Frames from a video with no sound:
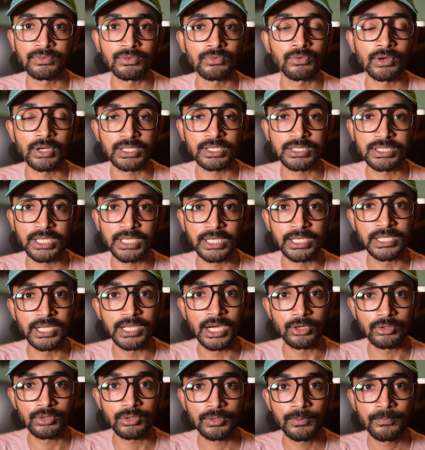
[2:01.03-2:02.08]
you want to check it
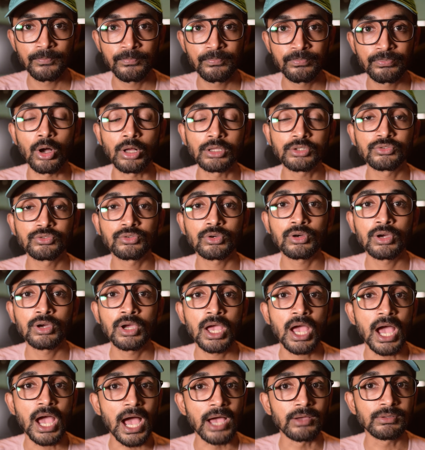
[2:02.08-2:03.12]
out. Also,
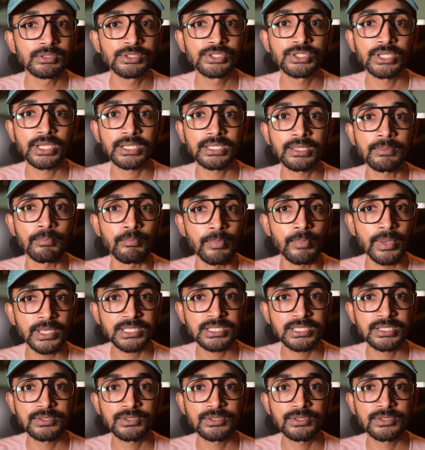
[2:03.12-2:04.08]
I will share the best